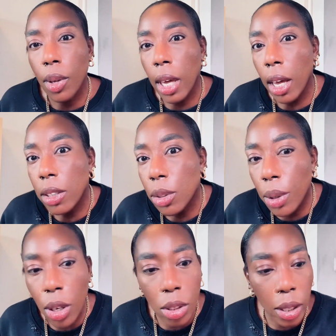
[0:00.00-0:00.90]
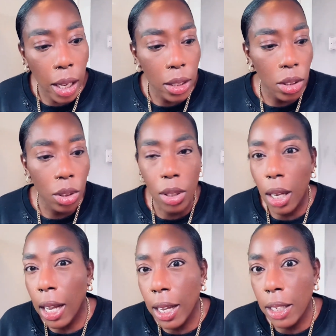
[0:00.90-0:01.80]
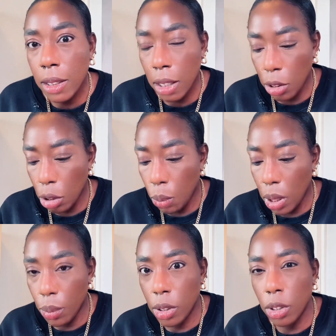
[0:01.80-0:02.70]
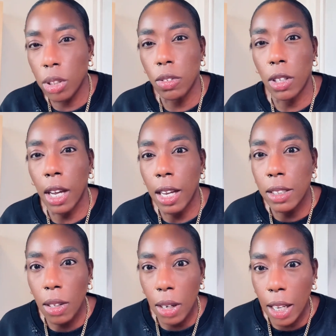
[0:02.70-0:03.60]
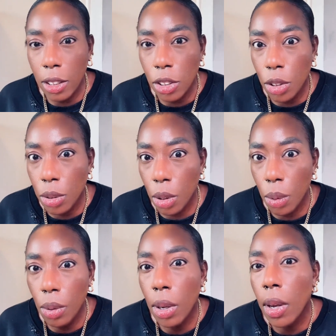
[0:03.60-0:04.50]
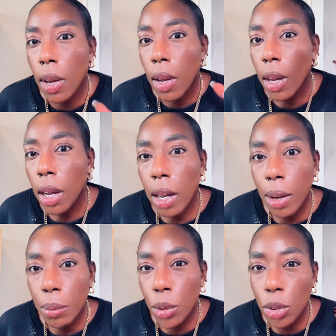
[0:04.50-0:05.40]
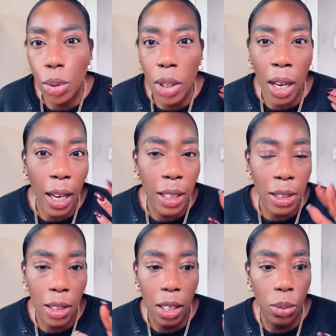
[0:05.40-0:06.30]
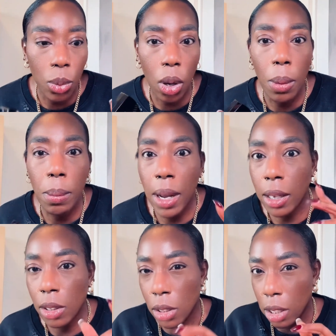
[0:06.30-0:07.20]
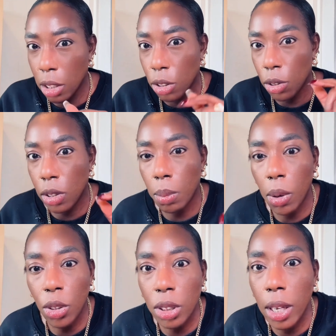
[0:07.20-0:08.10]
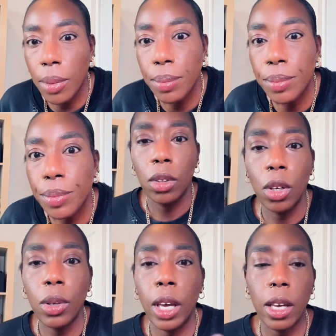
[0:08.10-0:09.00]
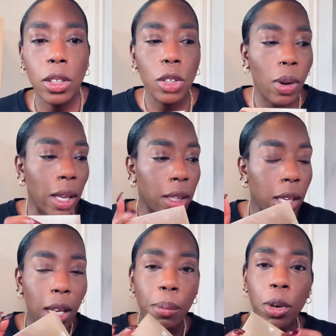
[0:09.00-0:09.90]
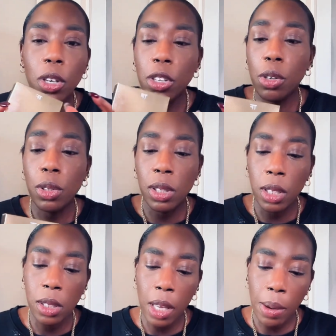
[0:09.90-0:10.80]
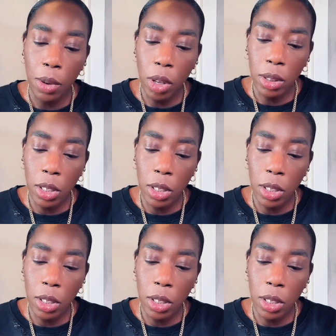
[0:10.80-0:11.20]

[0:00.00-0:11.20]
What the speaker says: Okay, so we're gonna get into the eyes. I don't know what I want to use for the eyes. I'll let you know. We'll do the eyes and then we'll come back because I need to use the blush there. Okay, so I think I'm gonna use this. I got